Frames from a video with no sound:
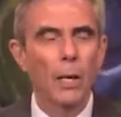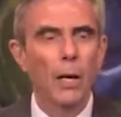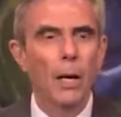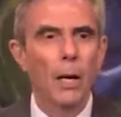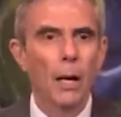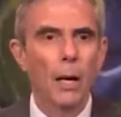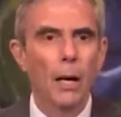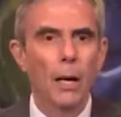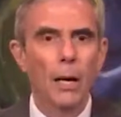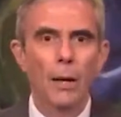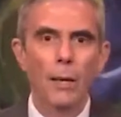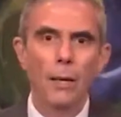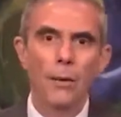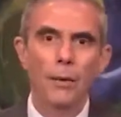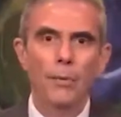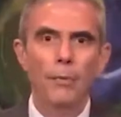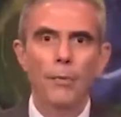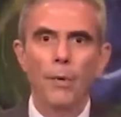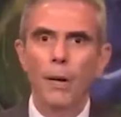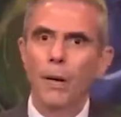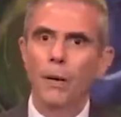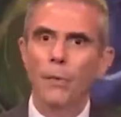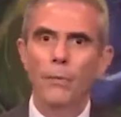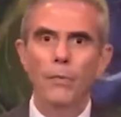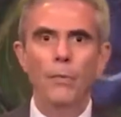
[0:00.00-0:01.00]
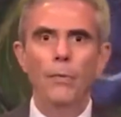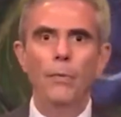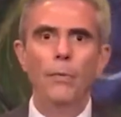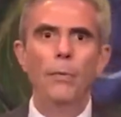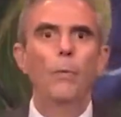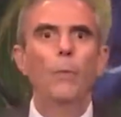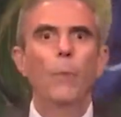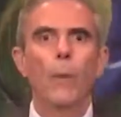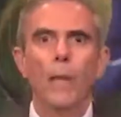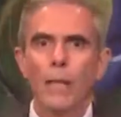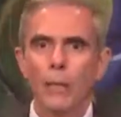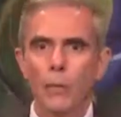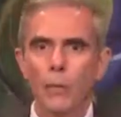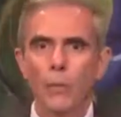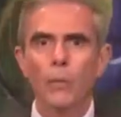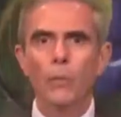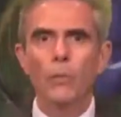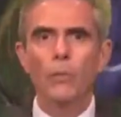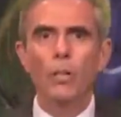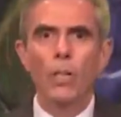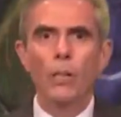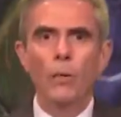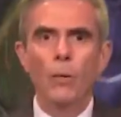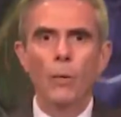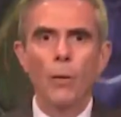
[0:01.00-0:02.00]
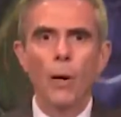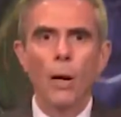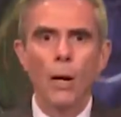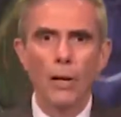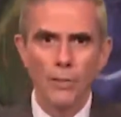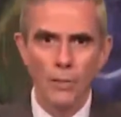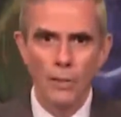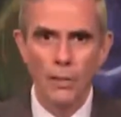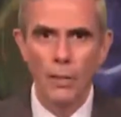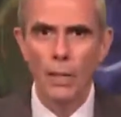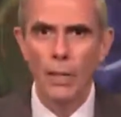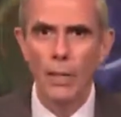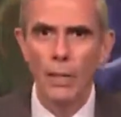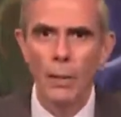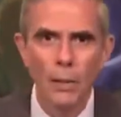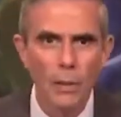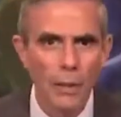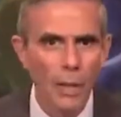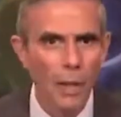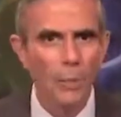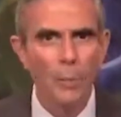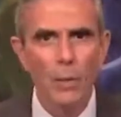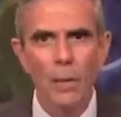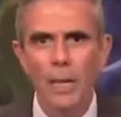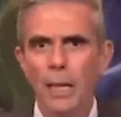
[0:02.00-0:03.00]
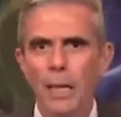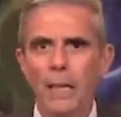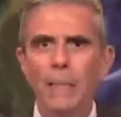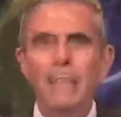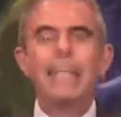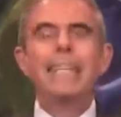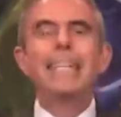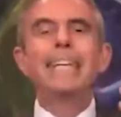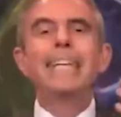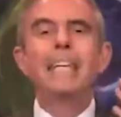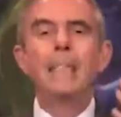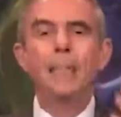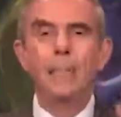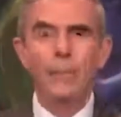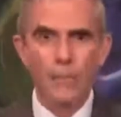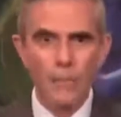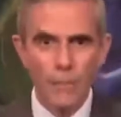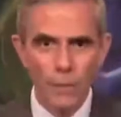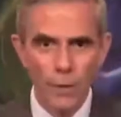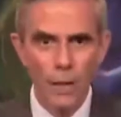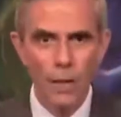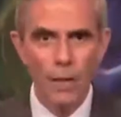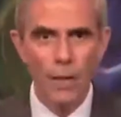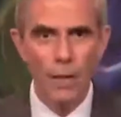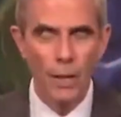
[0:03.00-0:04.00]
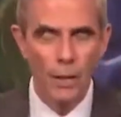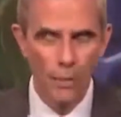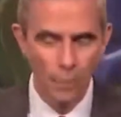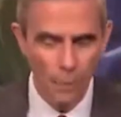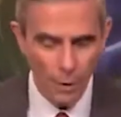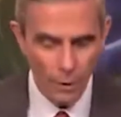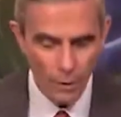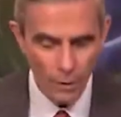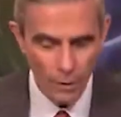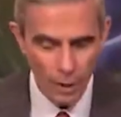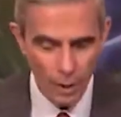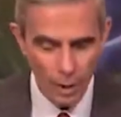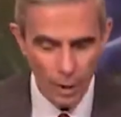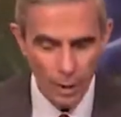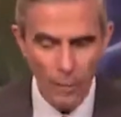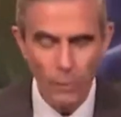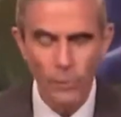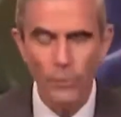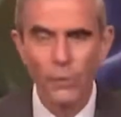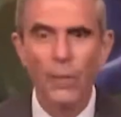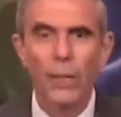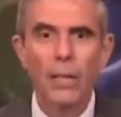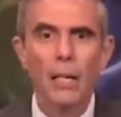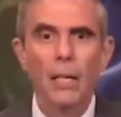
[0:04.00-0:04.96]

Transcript: of, of greater generosity that we can give of ourselves